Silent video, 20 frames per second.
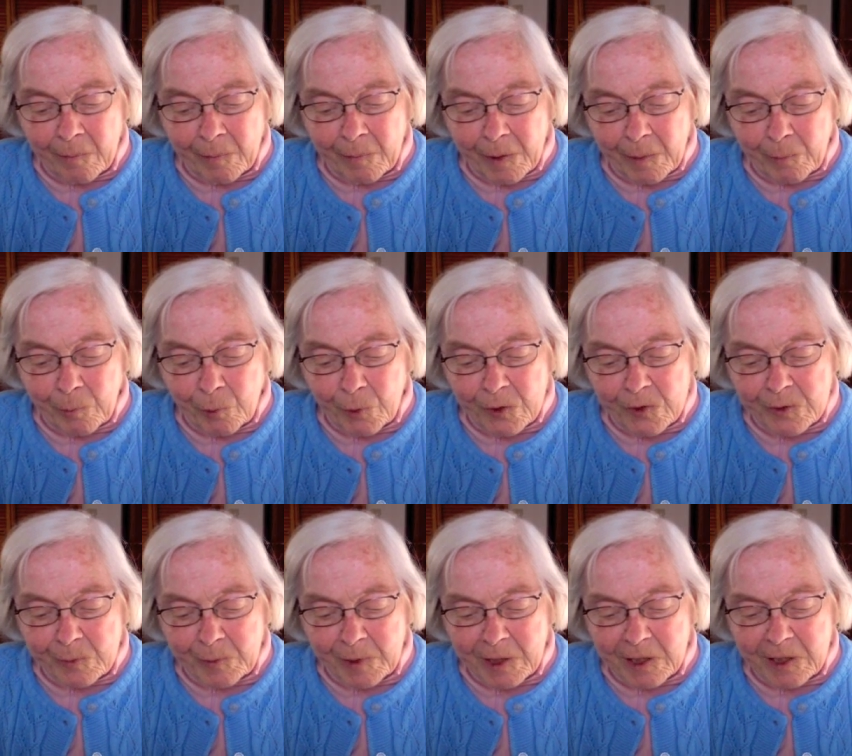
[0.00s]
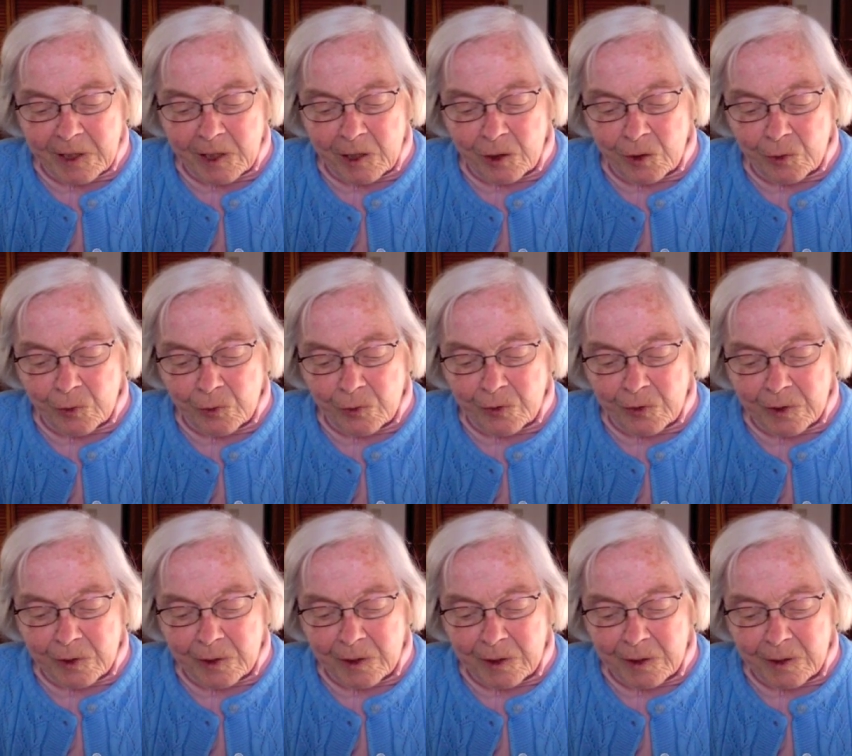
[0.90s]
But Buddhism
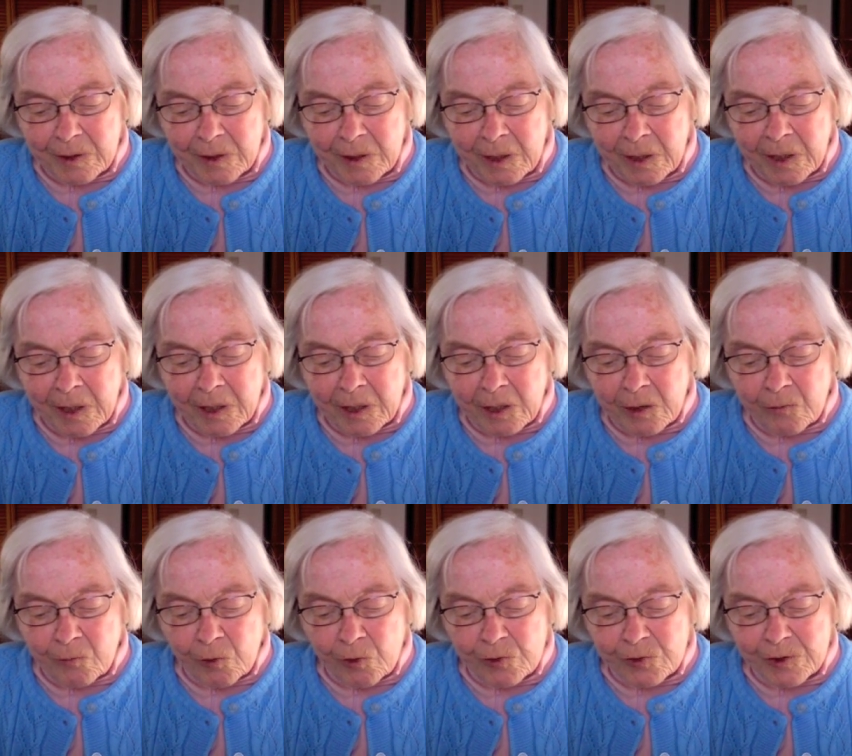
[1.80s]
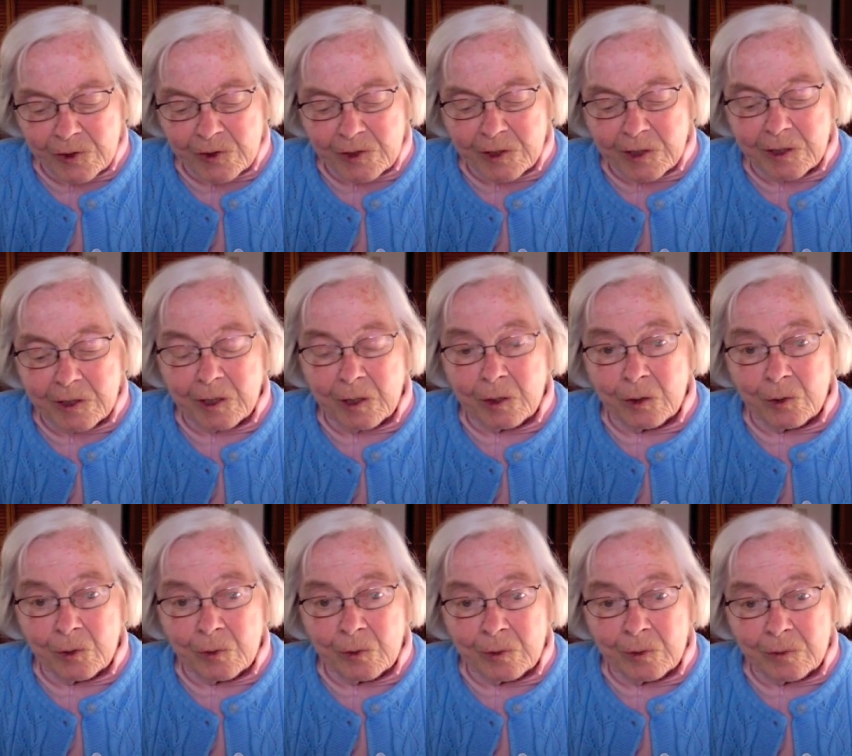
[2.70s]
continues, conversions
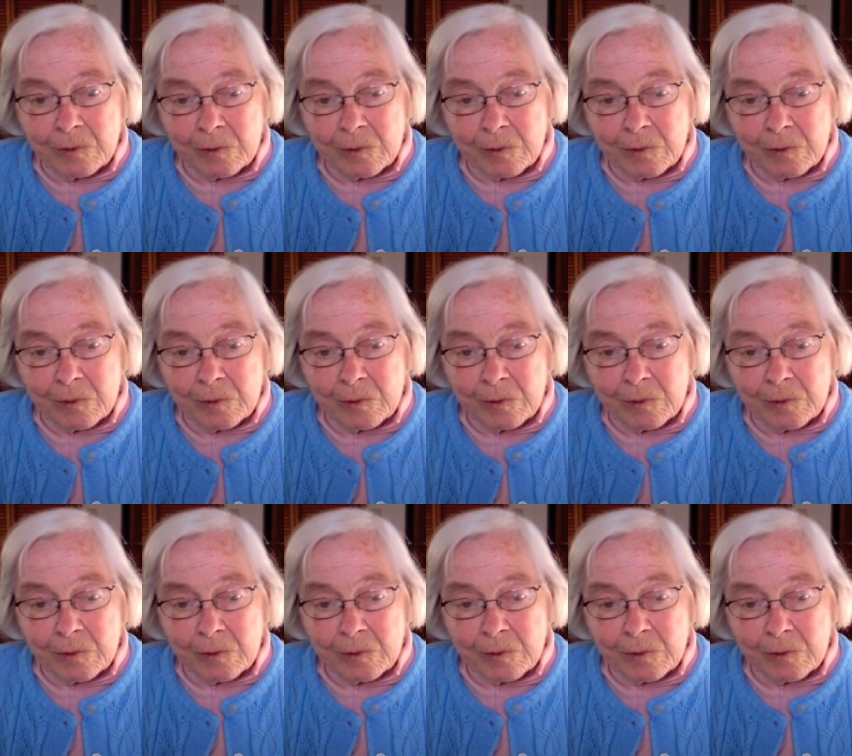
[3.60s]
continue,